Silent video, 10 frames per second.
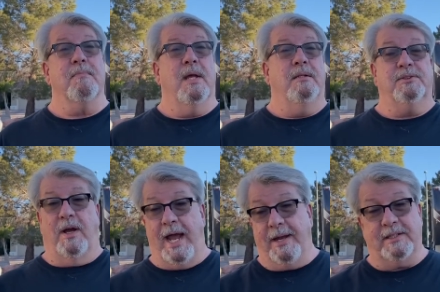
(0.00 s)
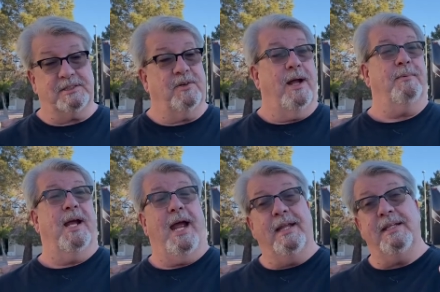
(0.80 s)
so I had it strapped,
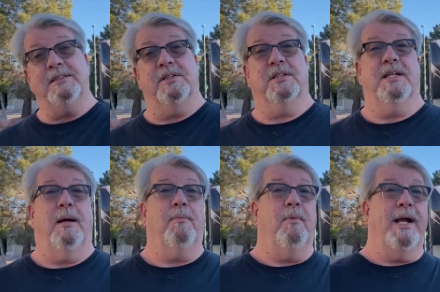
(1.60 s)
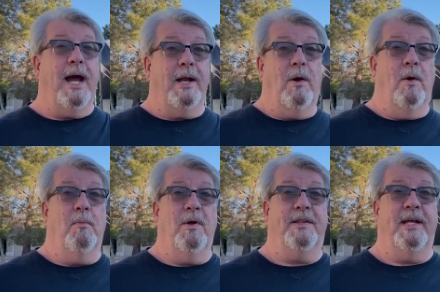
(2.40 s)
I had these hooked up, we got
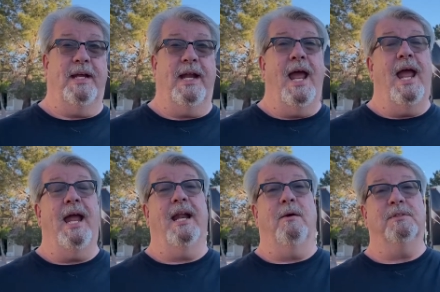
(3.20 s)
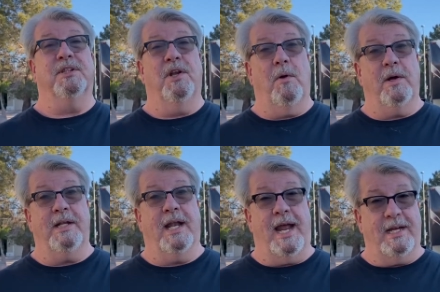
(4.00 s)
home with it, and I was
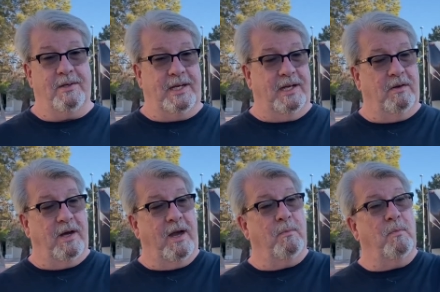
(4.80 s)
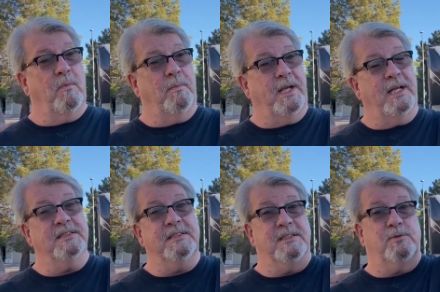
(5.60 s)
lowering the landing gear, and
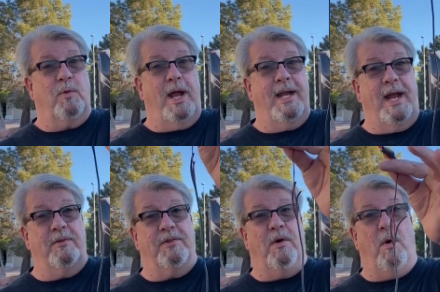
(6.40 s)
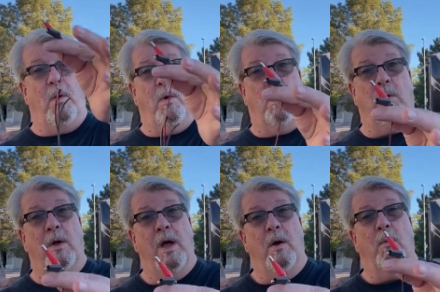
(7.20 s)
because this ran out the hole
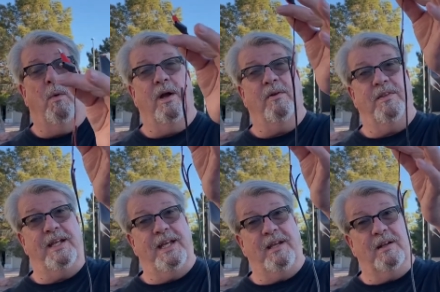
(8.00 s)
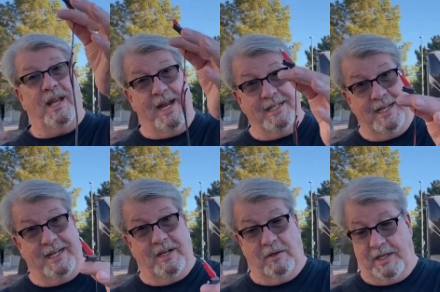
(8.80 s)
where the landing
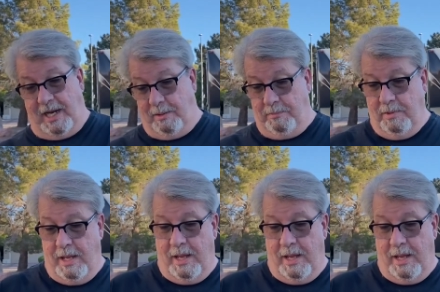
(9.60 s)
gear came,